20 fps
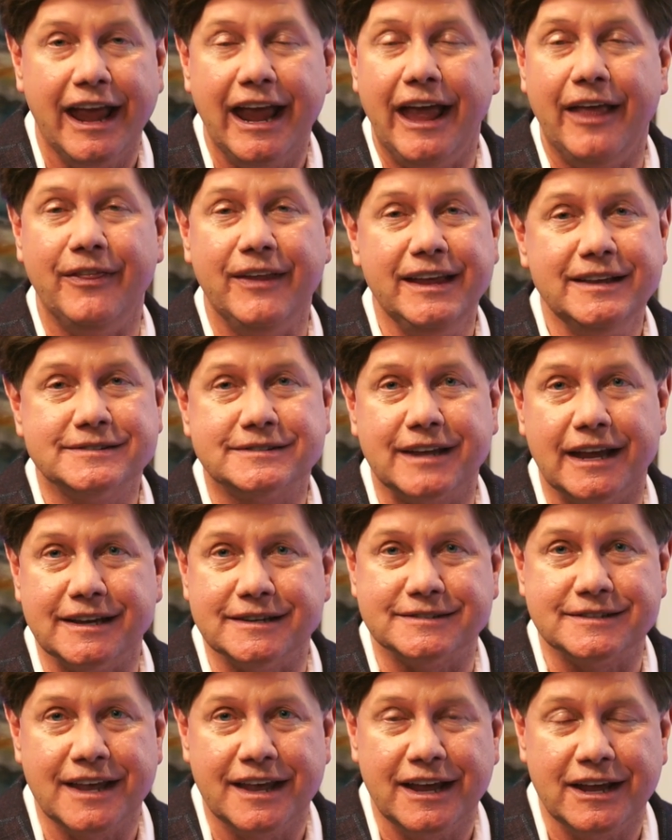And these
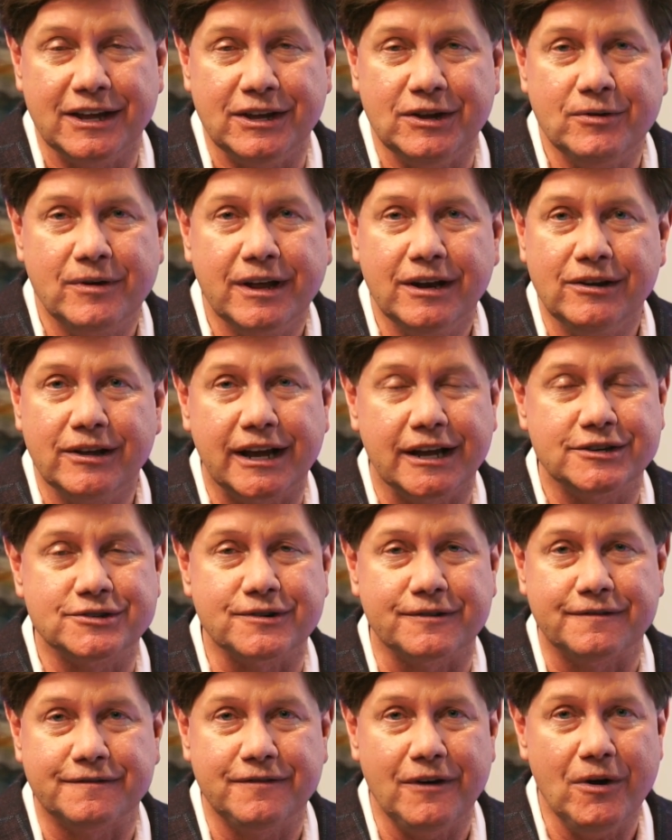days, you can look at your
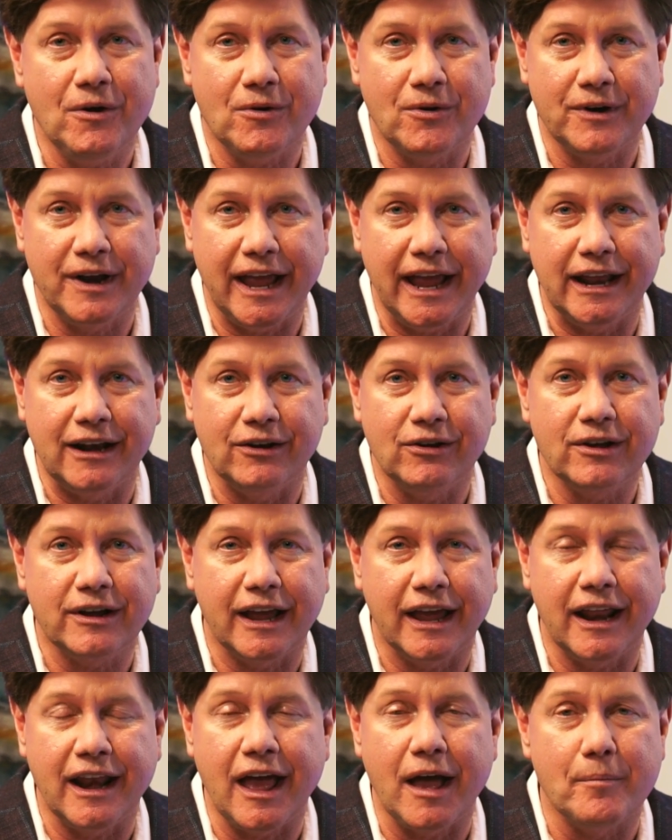phone and look
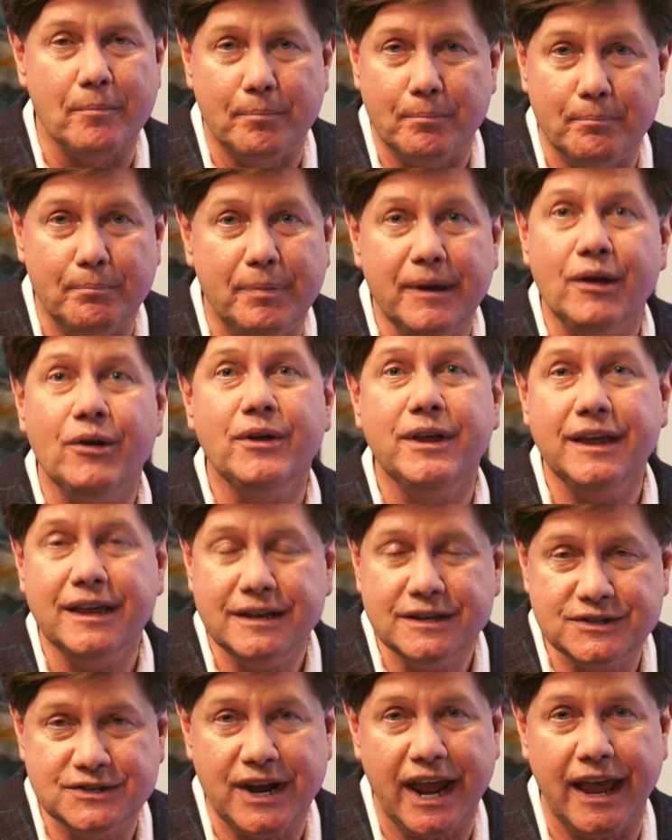at a
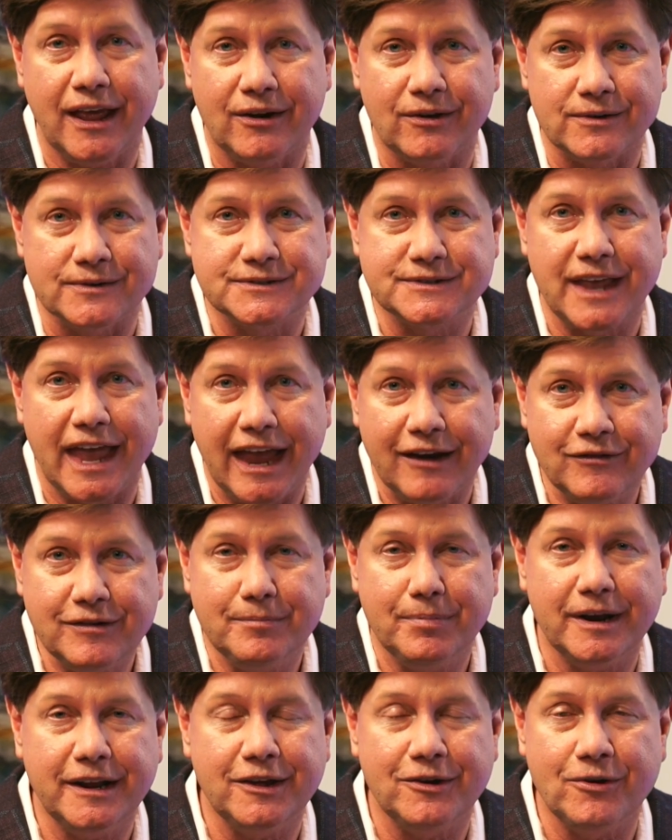billion channels.
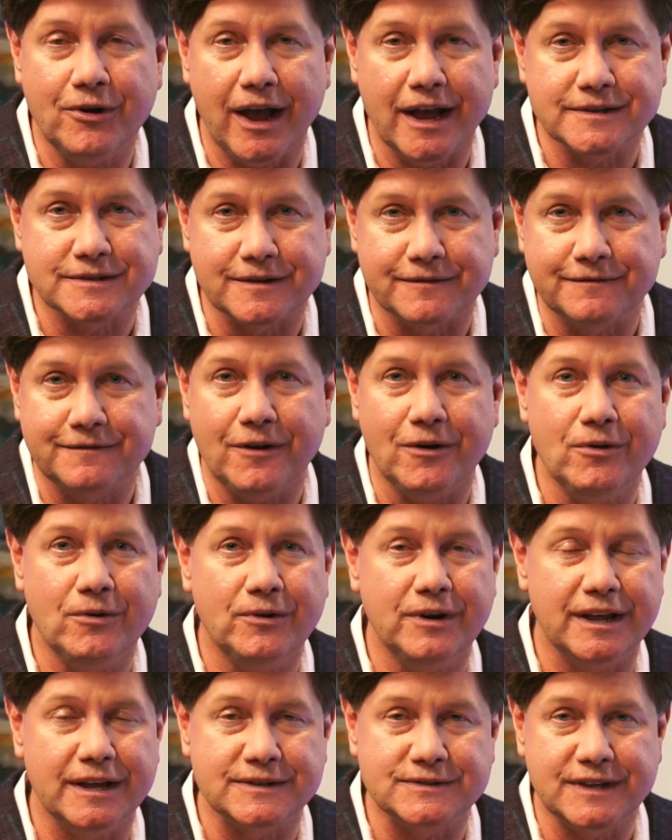Everybody who has a phone
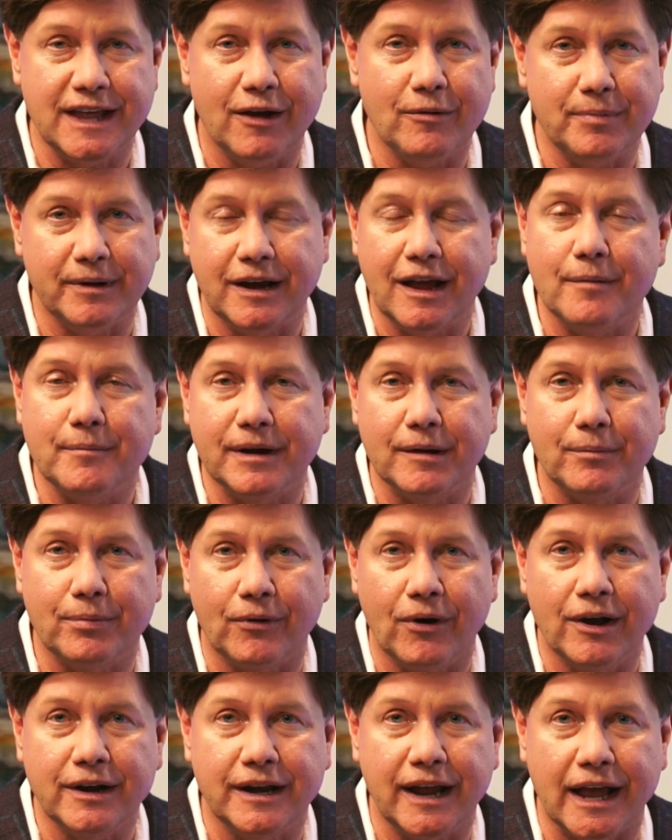is now becoming a
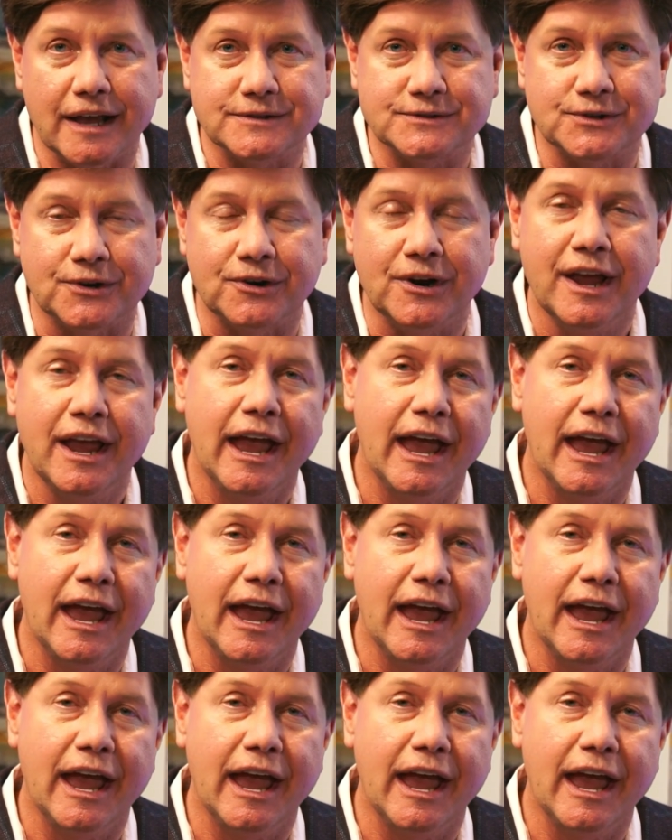broadcaster.